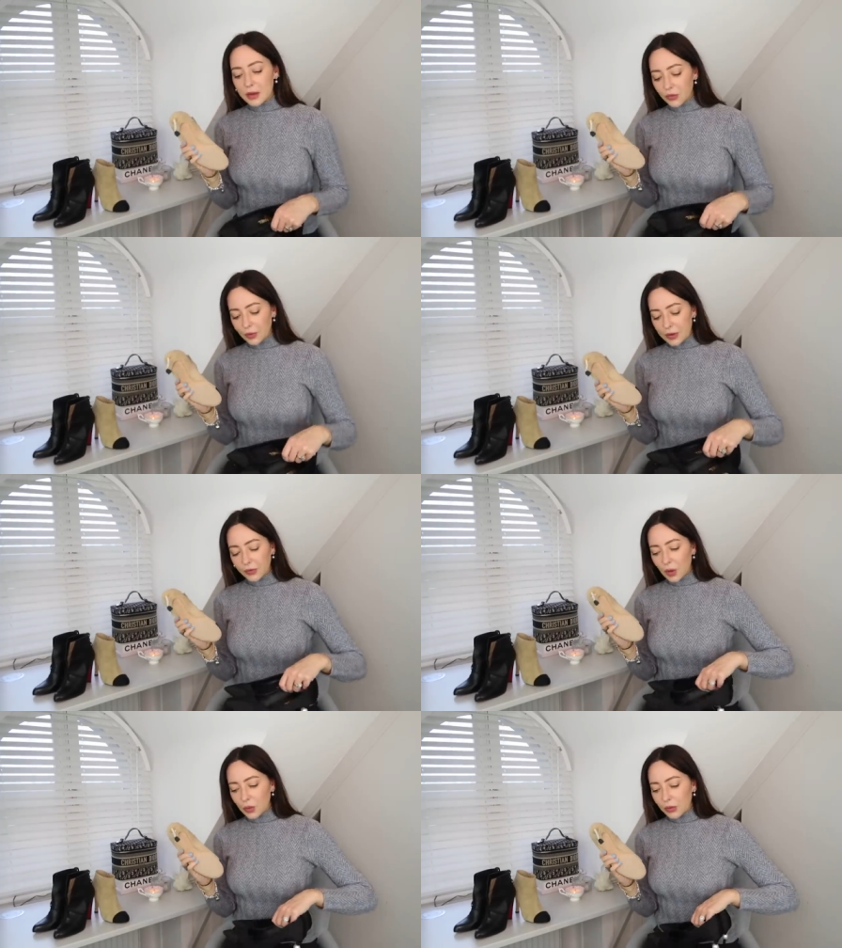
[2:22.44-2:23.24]
these
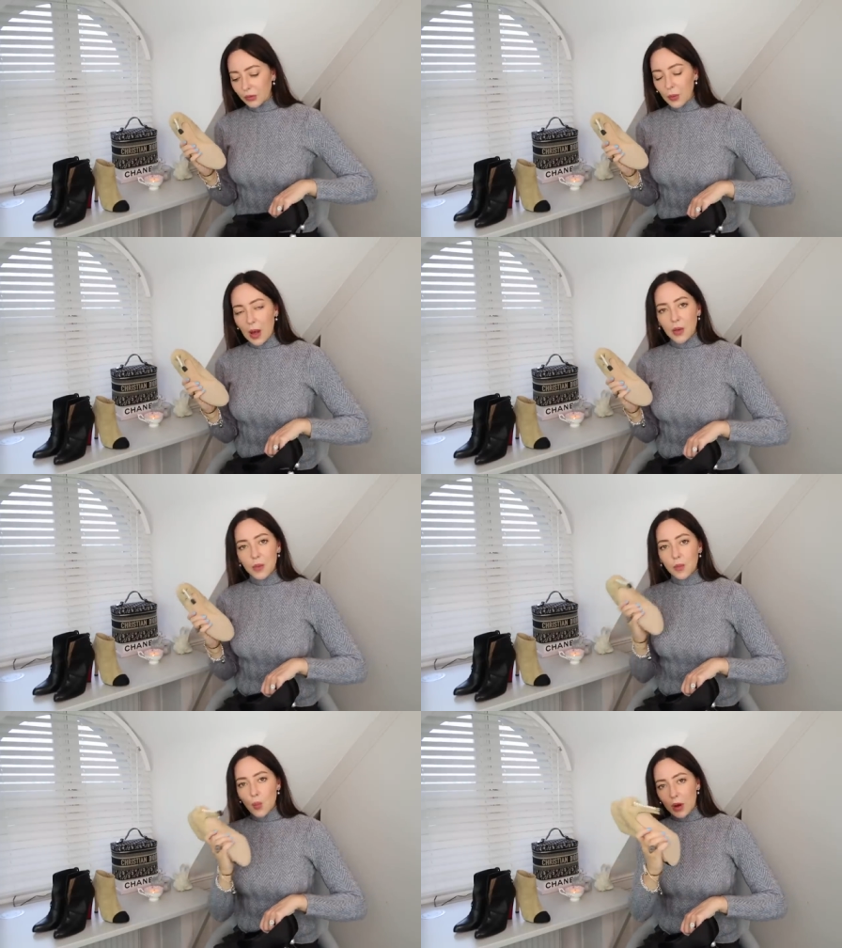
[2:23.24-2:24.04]
resold as
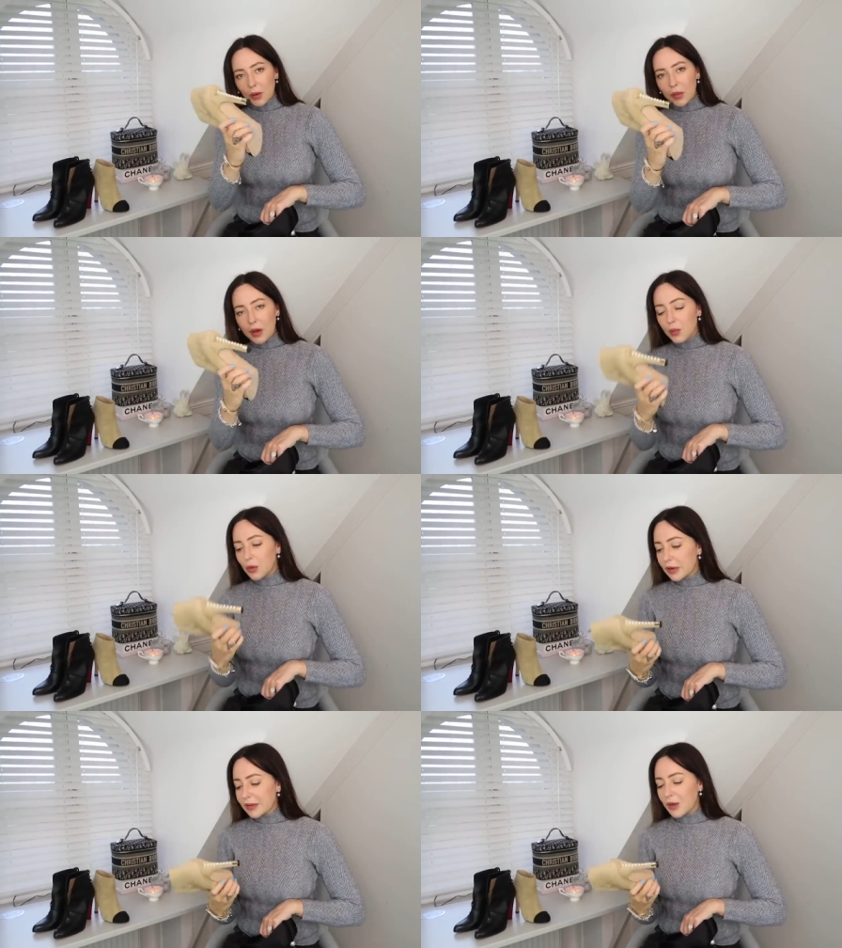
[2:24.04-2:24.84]
well, one thing I
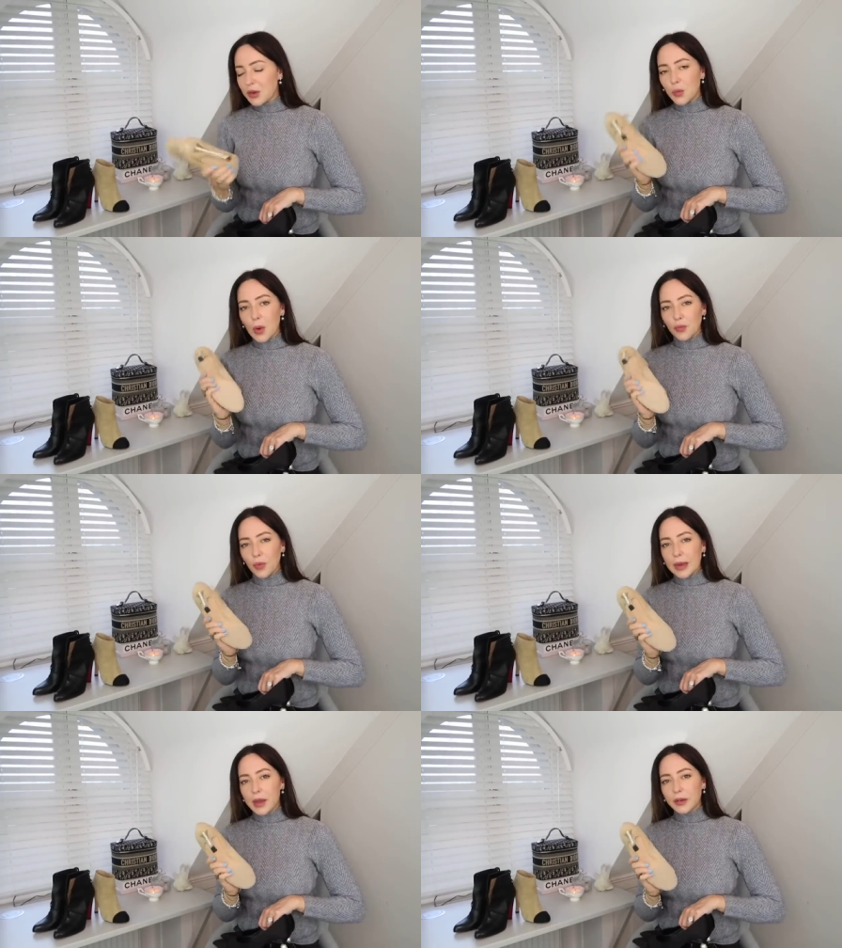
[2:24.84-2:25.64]
want to tell you, one
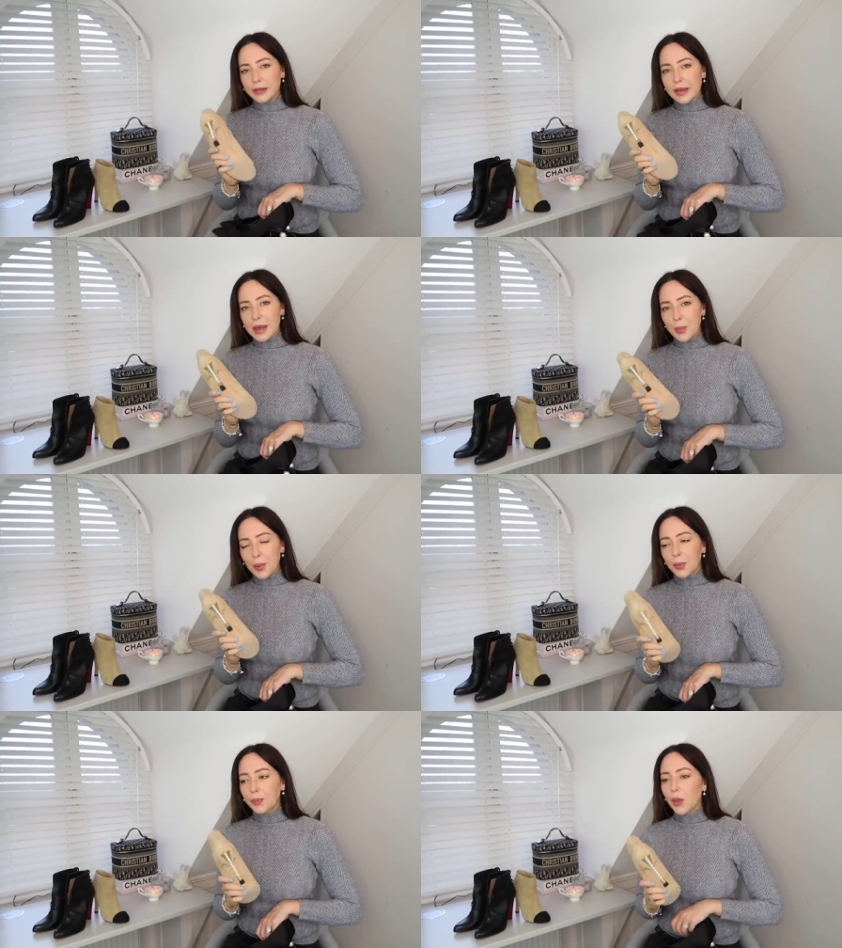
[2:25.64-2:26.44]
really good tip,